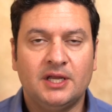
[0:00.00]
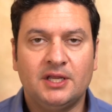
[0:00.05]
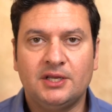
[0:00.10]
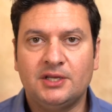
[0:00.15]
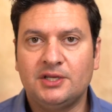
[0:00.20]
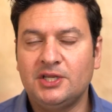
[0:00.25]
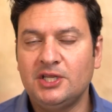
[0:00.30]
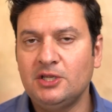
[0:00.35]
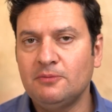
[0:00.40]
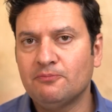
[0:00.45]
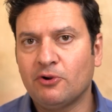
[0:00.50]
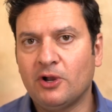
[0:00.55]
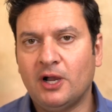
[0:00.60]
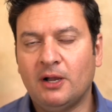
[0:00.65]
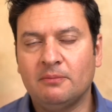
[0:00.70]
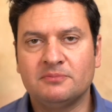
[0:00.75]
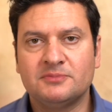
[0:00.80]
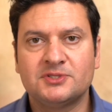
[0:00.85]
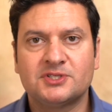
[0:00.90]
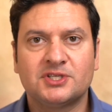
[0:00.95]
Knee
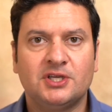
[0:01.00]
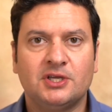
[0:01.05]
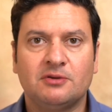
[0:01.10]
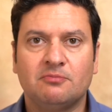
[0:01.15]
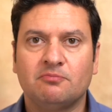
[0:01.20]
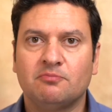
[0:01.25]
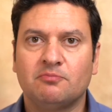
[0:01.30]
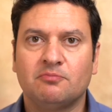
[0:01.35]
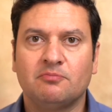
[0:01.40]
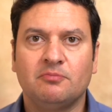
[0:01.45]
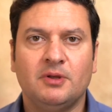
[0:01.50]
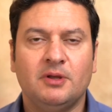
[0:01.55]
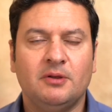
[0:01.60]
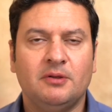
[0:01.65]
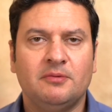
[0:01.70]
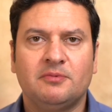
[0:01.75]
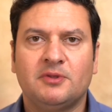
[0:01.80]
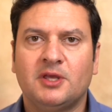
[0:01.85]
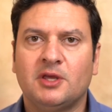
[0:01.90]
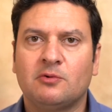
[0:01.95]
problems can
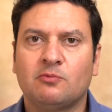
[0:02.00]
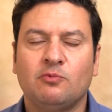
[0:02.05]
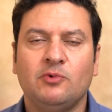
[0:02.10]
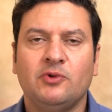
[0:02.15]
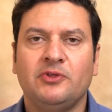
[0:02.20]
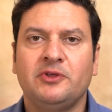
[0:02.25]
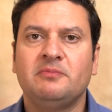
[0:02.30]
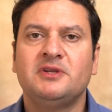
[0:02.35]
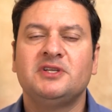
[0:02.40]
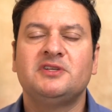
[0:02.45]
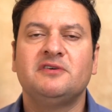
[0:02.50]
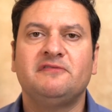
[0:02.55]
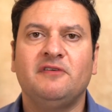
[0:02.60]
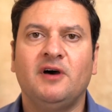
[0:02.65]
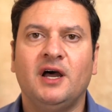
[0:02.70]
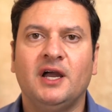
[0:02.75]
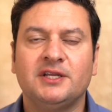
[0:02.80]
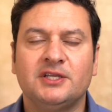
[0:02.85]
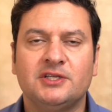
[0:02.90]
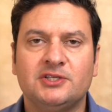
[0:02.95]
really be
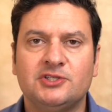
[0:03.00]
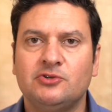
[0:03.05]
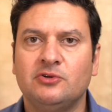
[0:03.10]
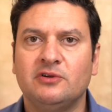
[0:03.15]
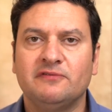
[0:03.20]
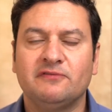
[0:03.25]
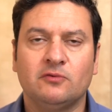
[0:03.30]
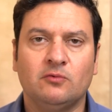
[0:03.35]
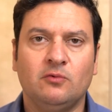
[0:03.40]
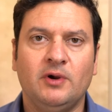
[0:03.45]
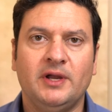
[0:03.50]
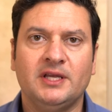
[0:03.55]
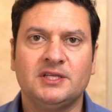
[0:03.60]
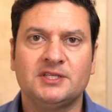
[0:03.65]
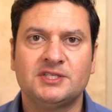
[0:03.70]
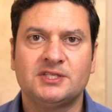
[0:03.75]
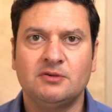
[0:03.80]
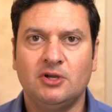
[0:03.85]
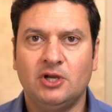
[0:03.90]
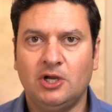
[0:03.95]
defined in two different
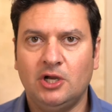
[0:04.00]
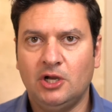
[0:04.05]
ways: